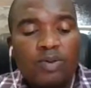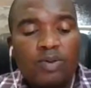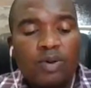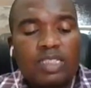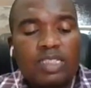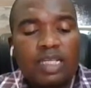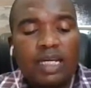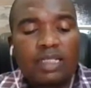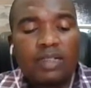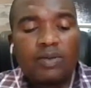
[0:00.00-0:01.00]

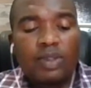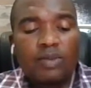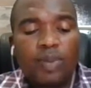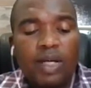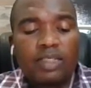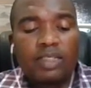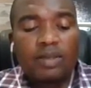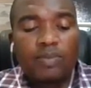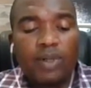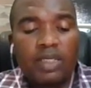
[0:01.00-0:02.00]
cross-check with
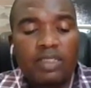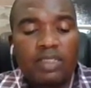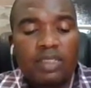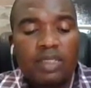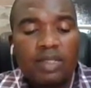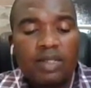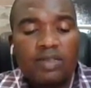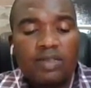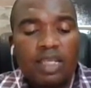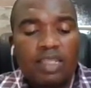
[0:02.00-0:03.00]
participants
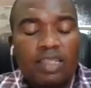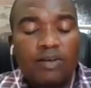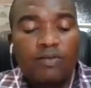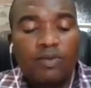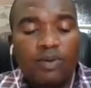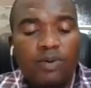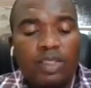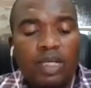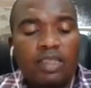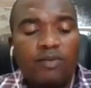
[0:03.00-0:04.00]
so that they know
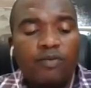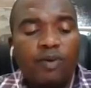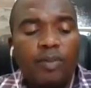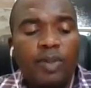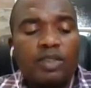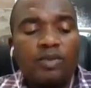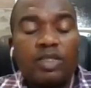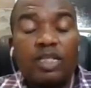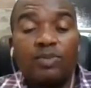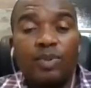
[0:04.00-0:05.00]
that the information
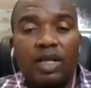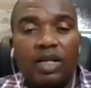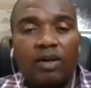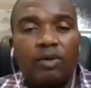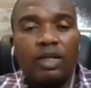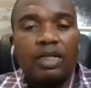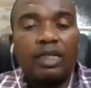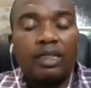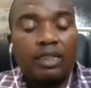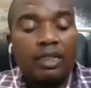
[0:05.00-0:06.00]
which has been
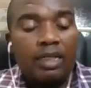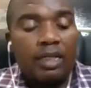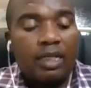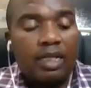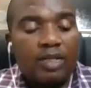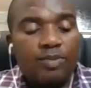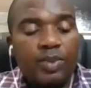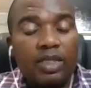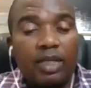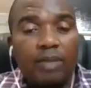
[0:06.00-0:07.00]
recorded has
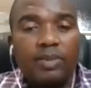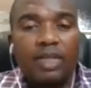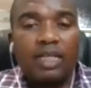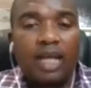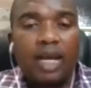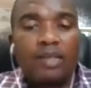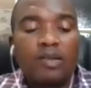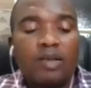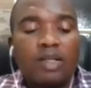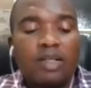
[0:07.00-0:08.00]
been captured
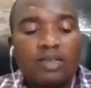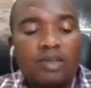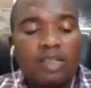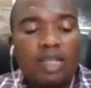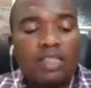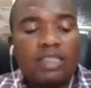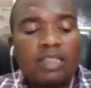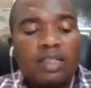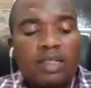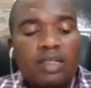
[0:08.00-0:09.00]
accurately, so that
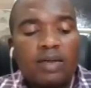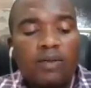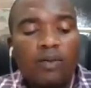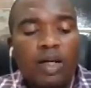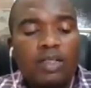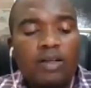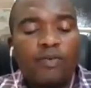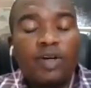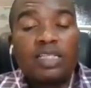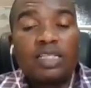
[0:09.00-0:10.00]

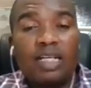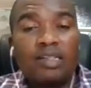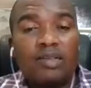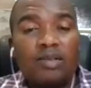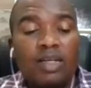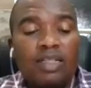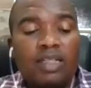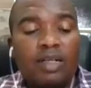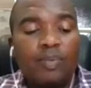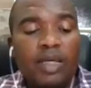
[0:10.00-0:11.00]
whatever was
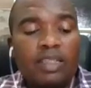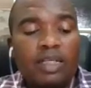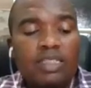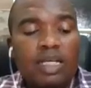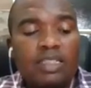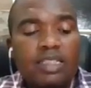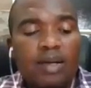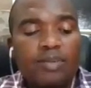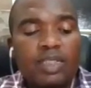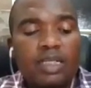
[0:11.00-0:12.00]
articulated by the research
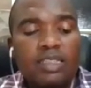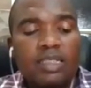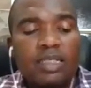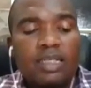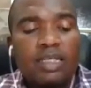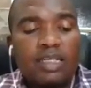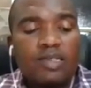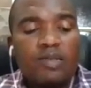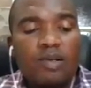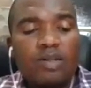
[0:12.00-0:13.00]
subjects
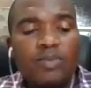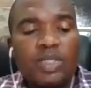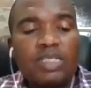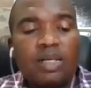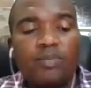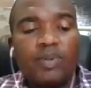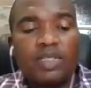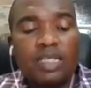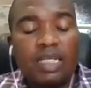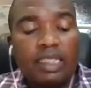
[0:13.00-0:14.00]
is not
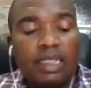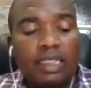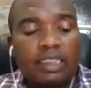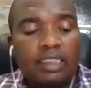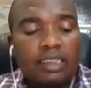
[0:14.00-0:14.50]
misrepresented.